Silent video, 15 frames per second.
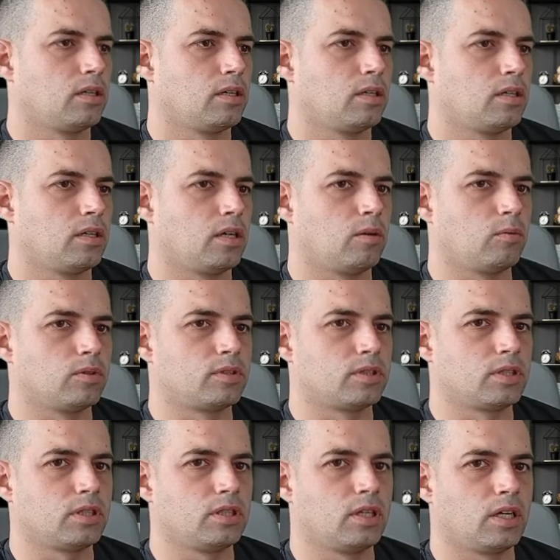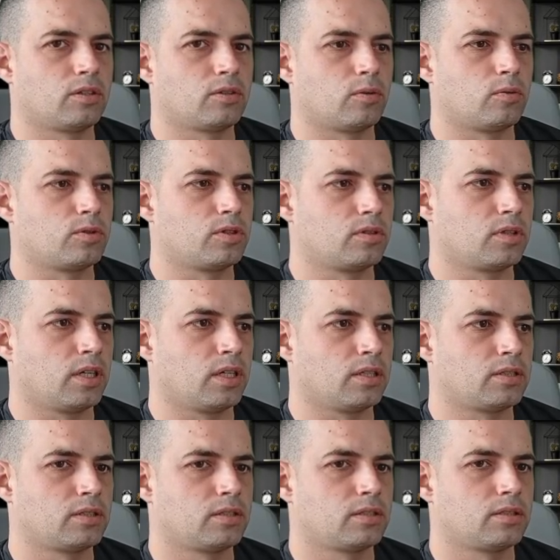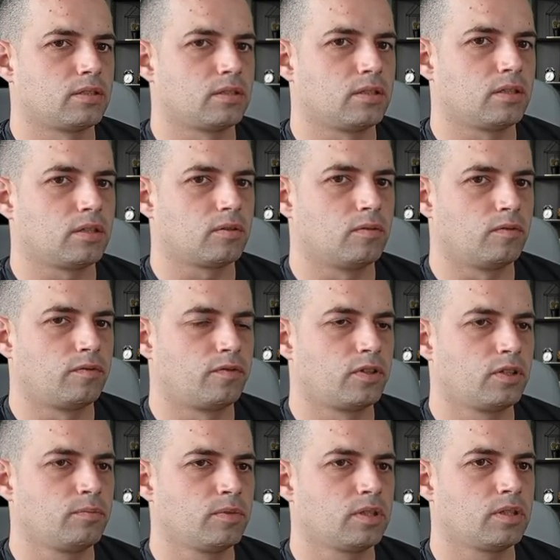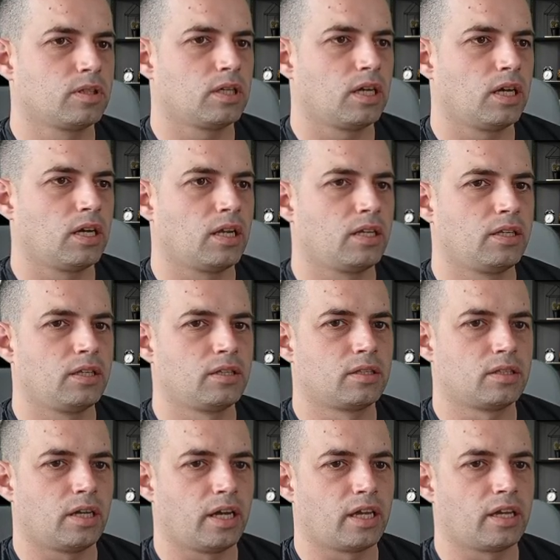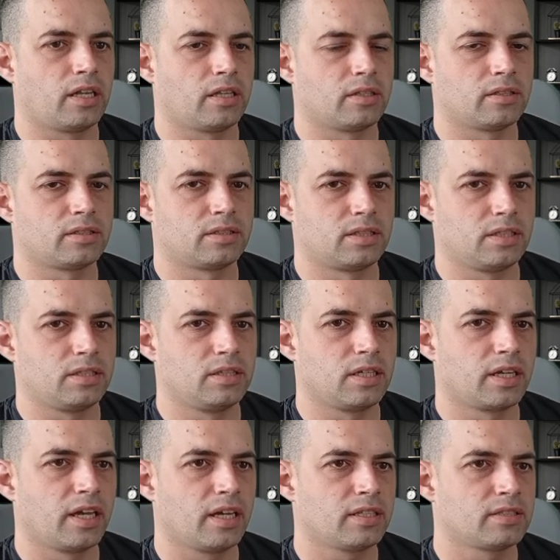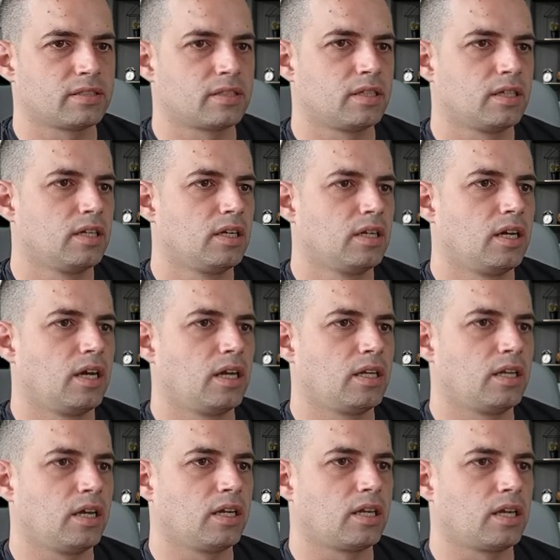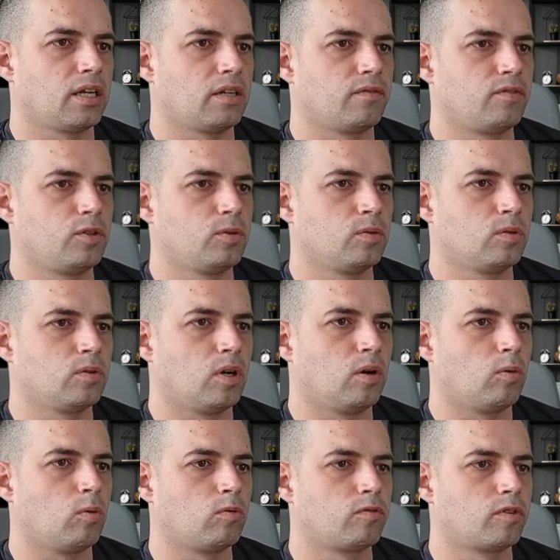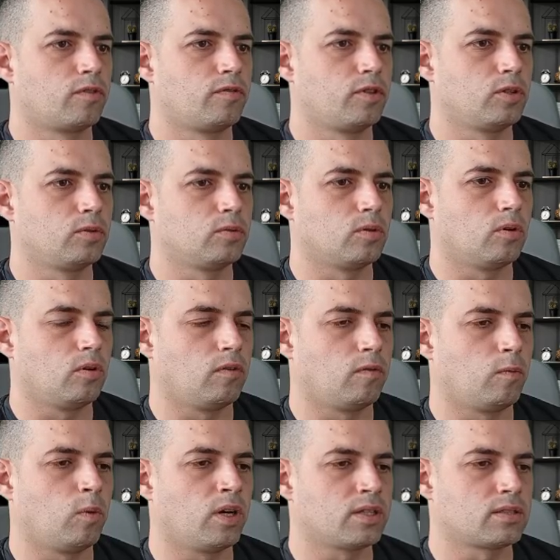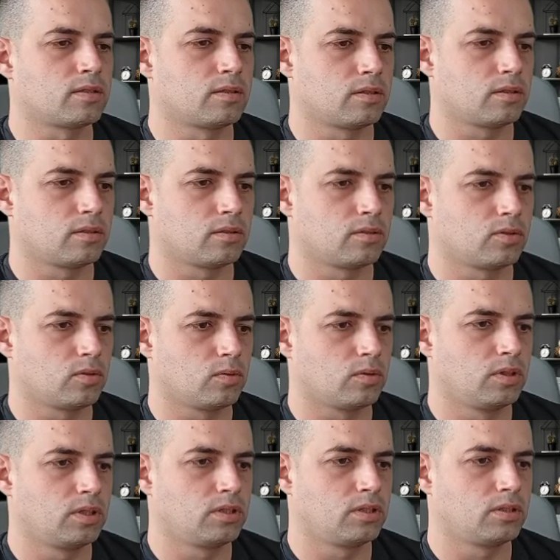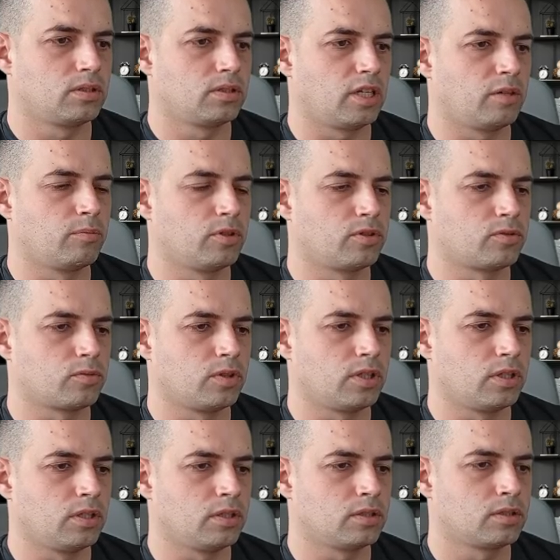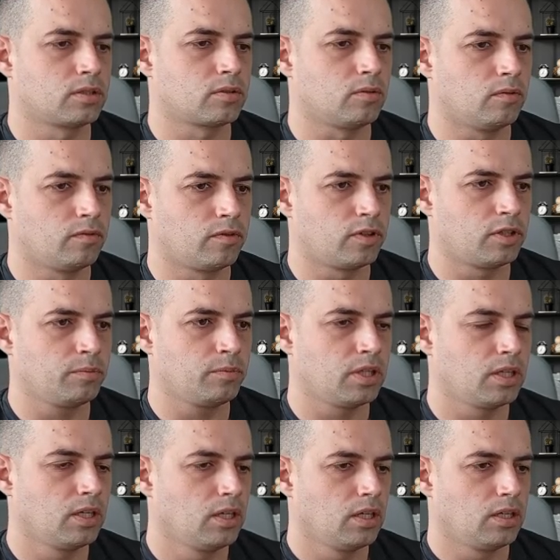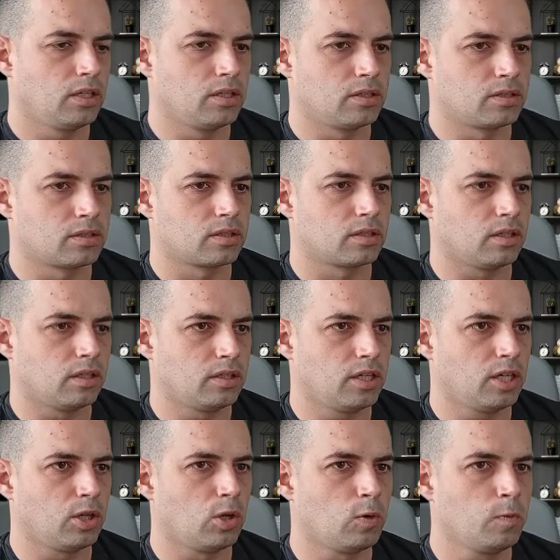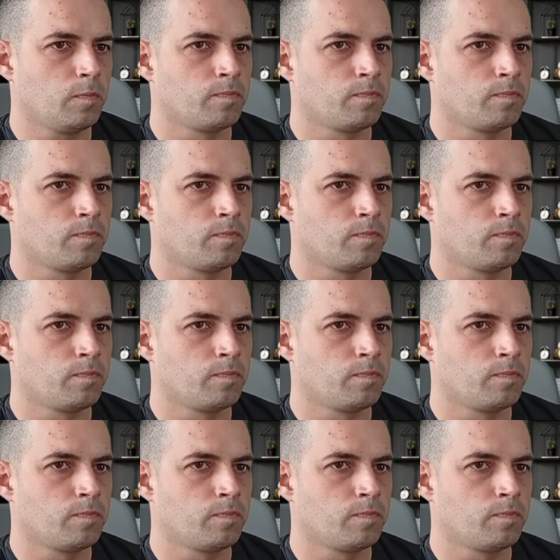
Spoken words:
I will see that order as confirmed, and I can seat the guest, and I can view an overview of what's. So this is table 3 is confirmed, it's yellow,